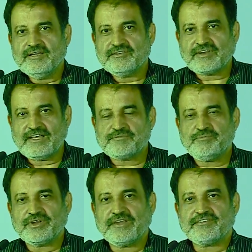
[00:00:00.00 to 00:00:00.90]

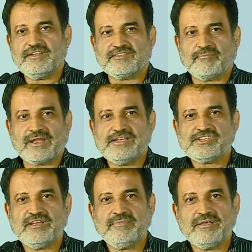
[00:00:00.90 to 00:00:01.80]
transportation and supply
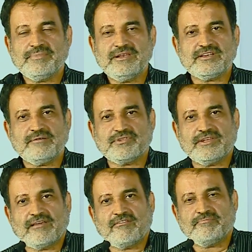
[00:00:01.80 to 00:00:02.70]
chain being built up to the
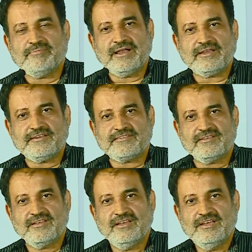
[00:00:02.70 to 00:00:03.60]
developed markets.
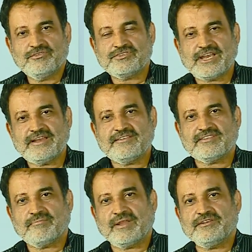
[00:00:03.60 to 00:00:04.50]
So China
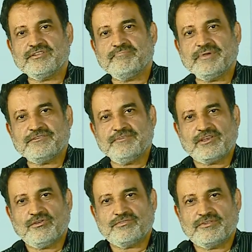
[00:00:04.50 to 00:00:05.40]
supplied to the Pacific
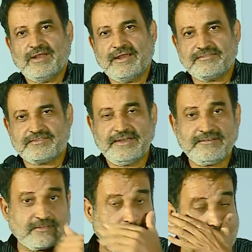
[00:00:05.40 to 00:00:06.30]
coast of the United
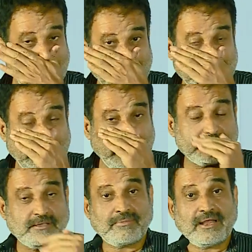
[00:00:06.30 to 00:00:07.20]
States, China
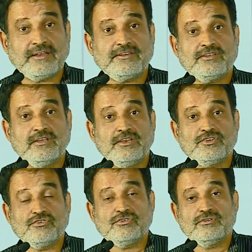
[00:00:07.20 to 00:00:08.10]
supplied
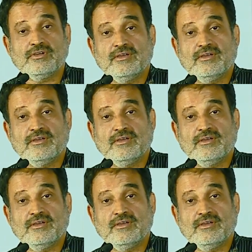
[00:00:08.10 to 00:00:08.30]
to